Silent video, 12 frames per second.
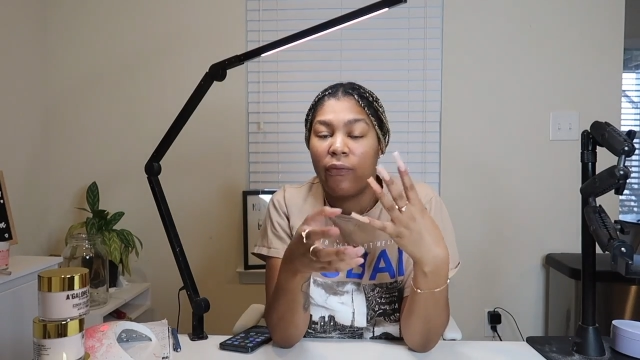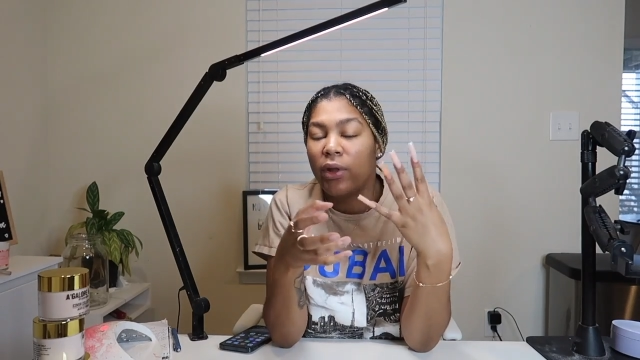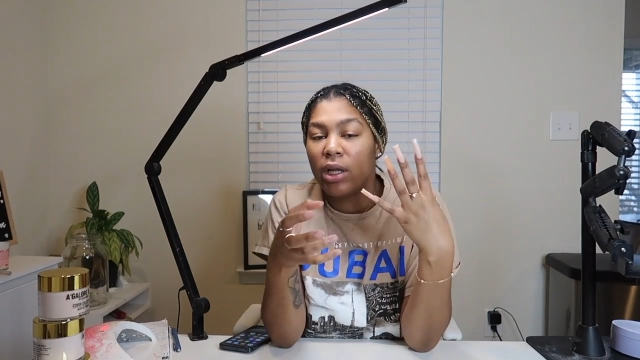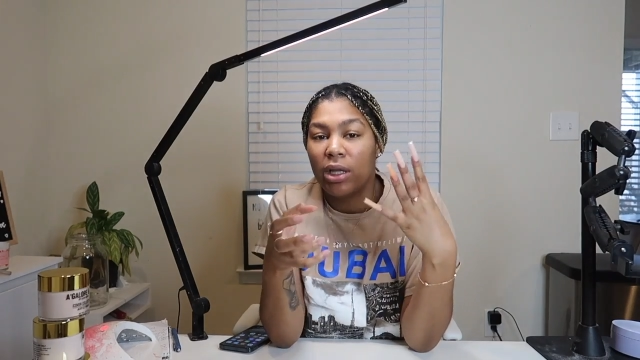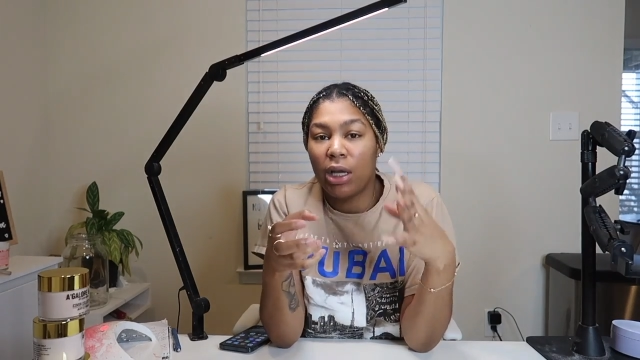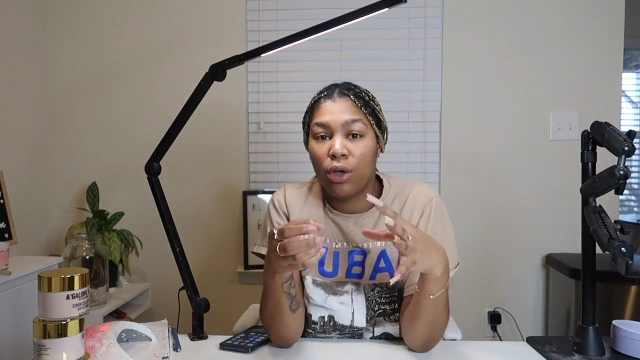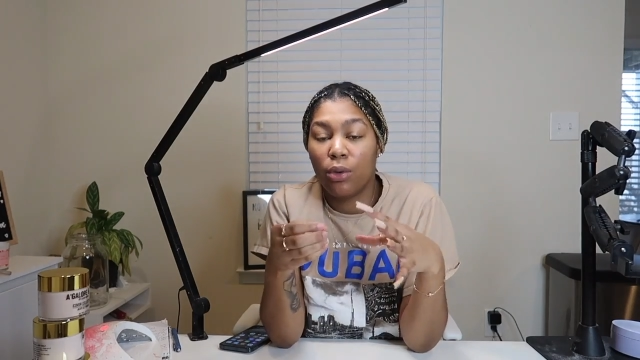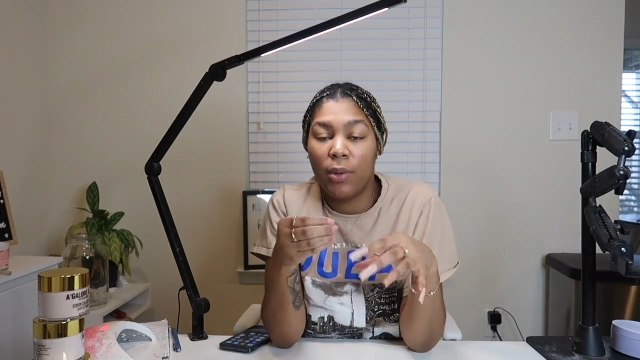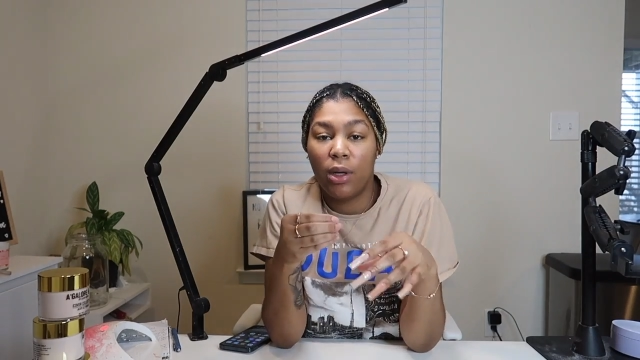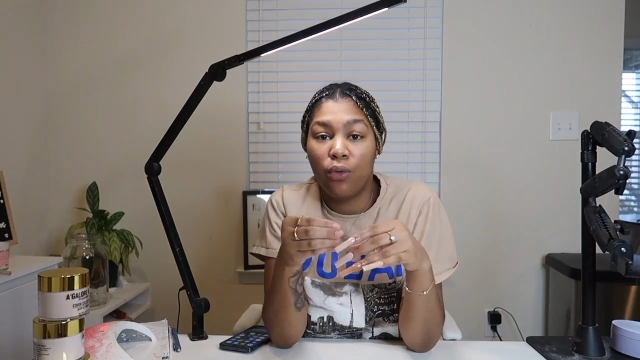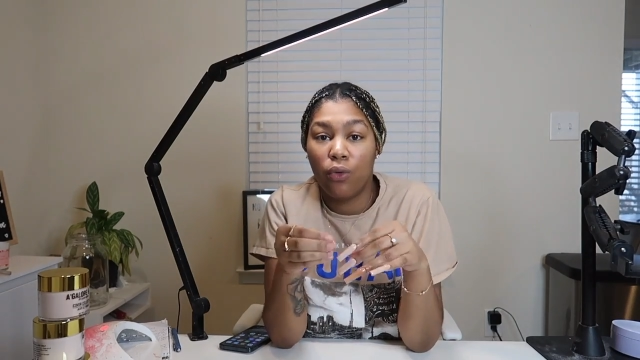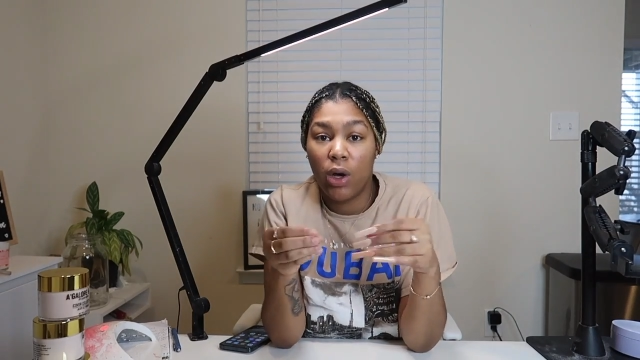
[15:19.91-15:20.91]
feeling like you're
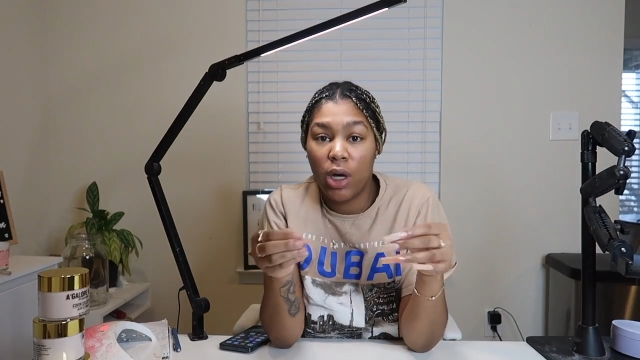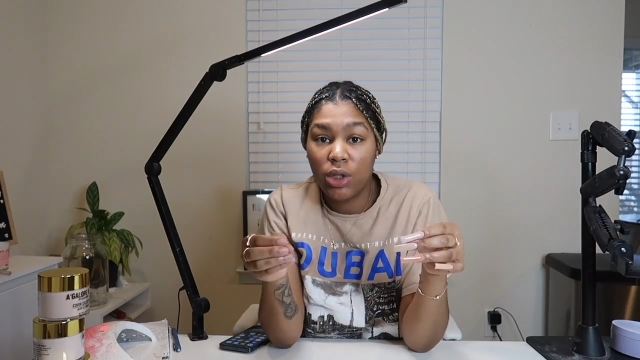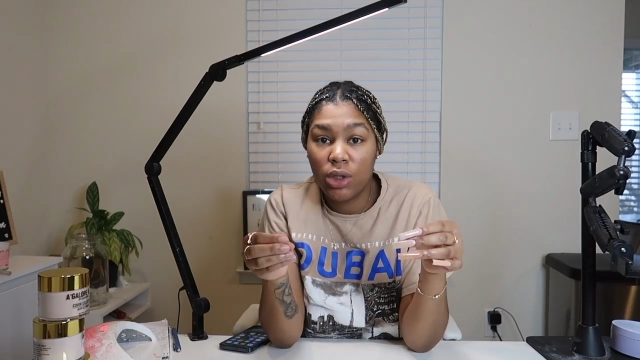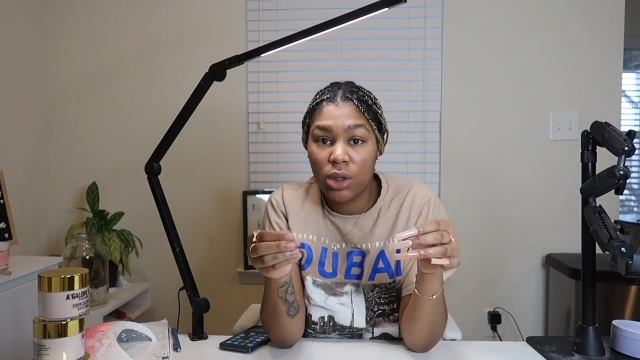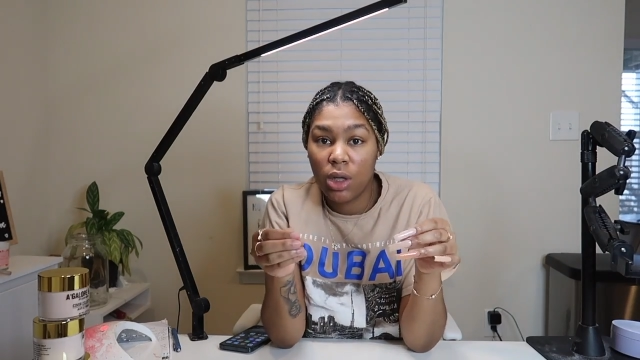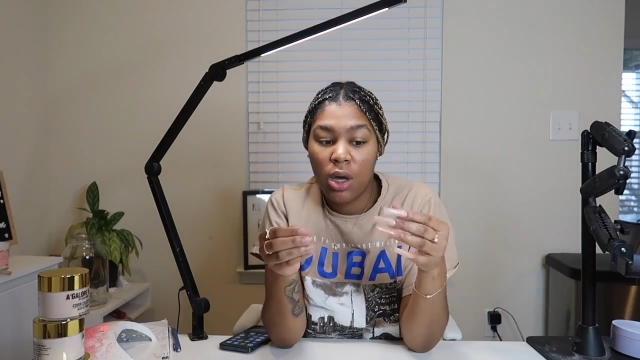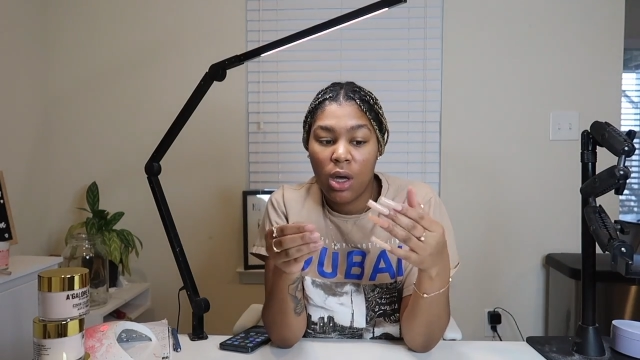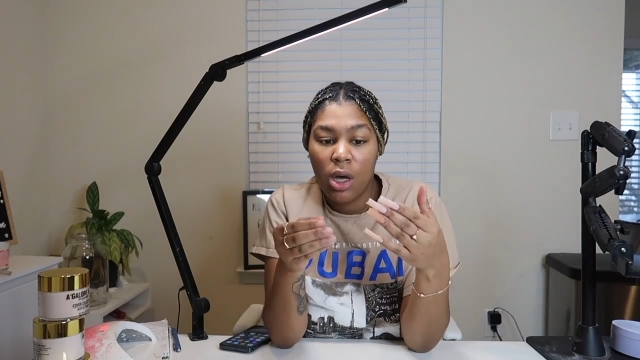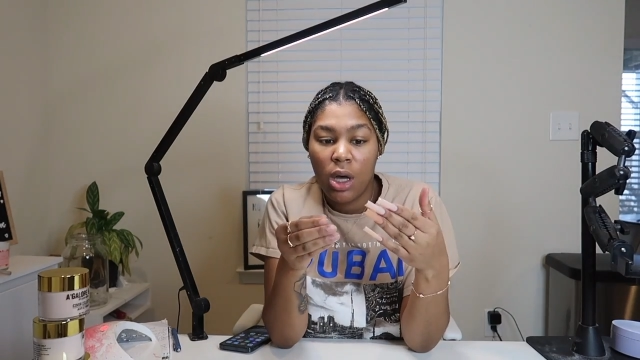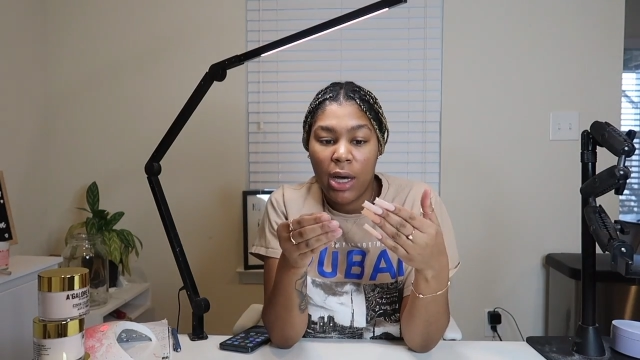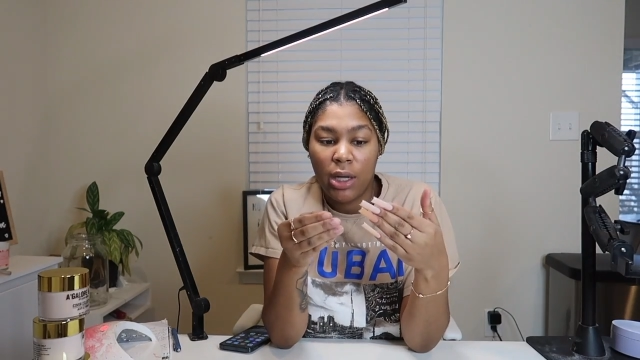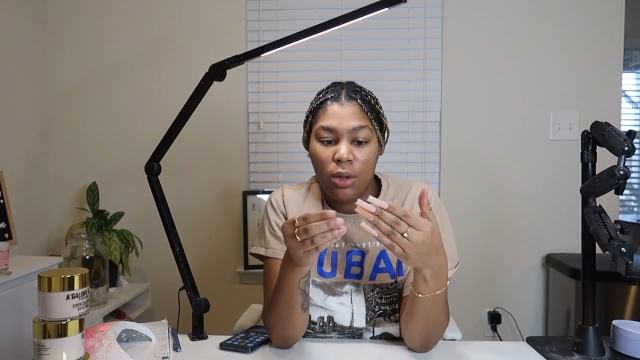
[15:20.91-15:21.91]
being rushed.
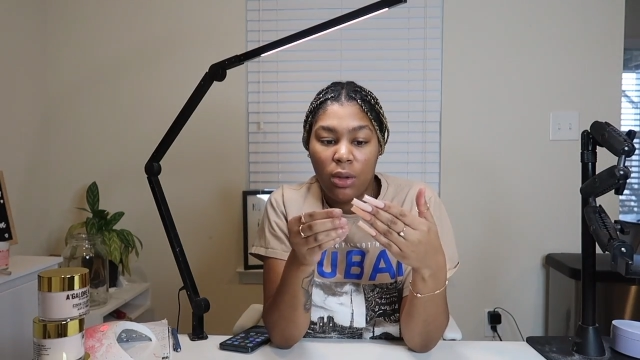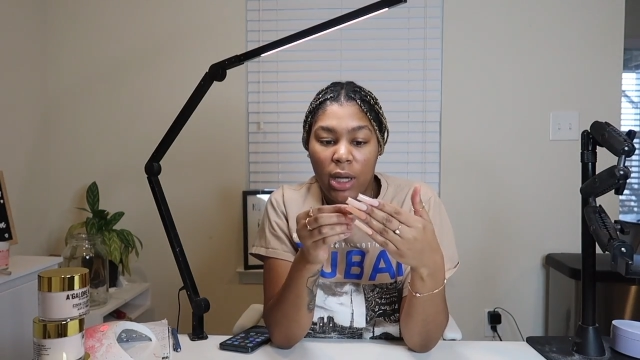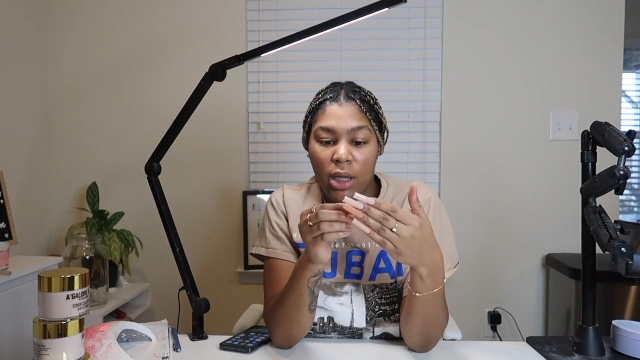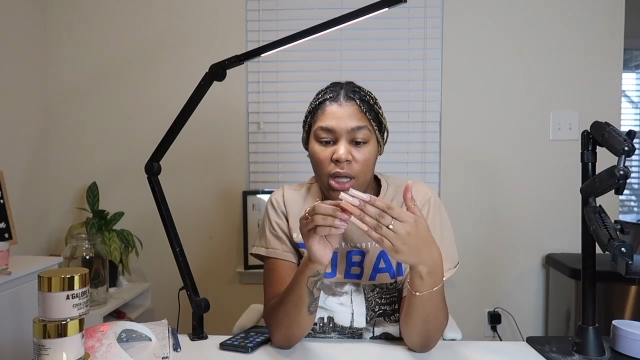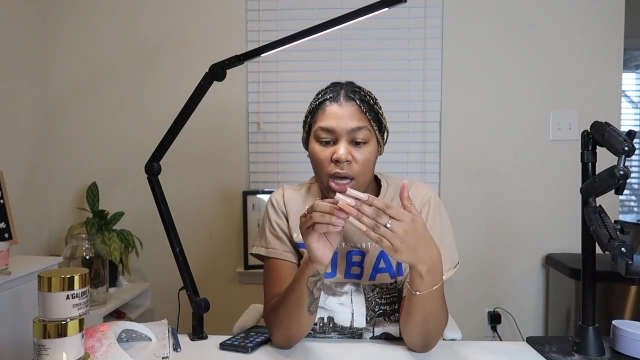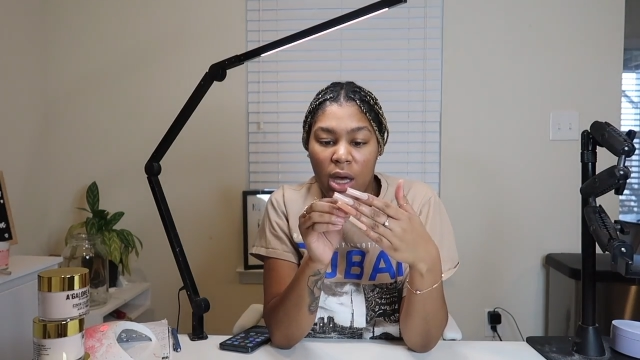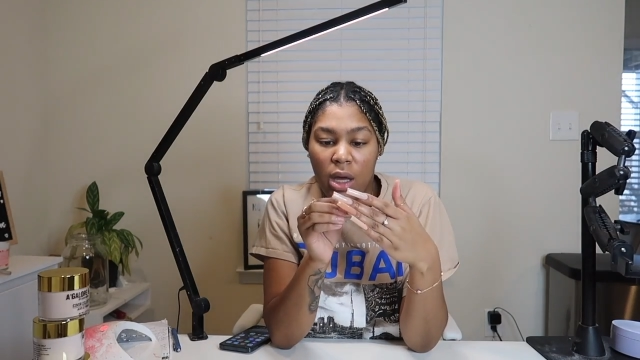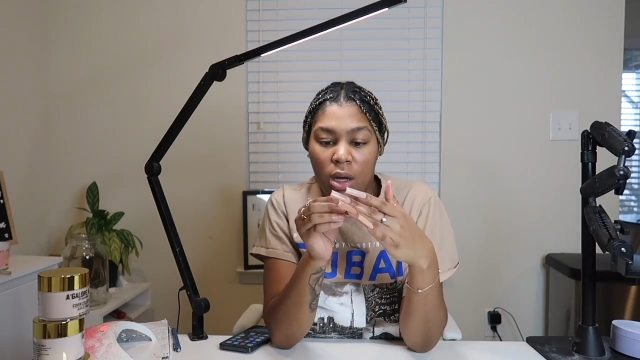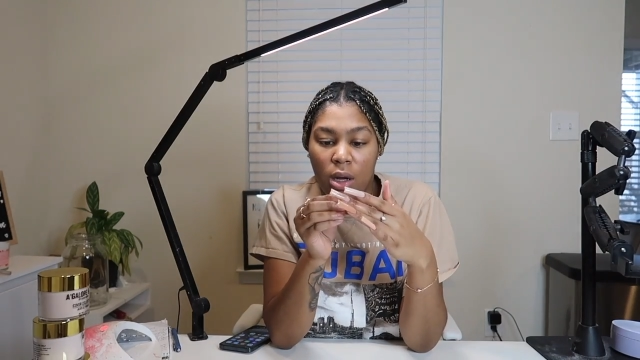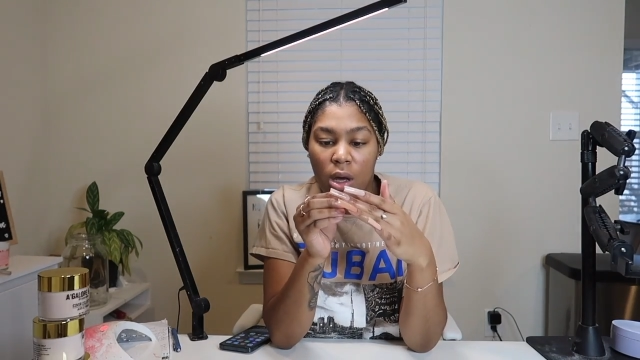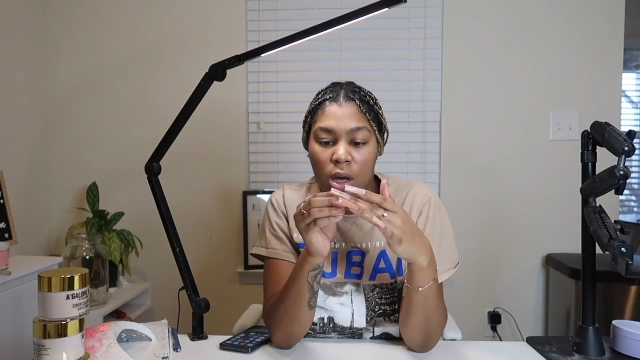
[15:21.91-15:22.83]
I do like that.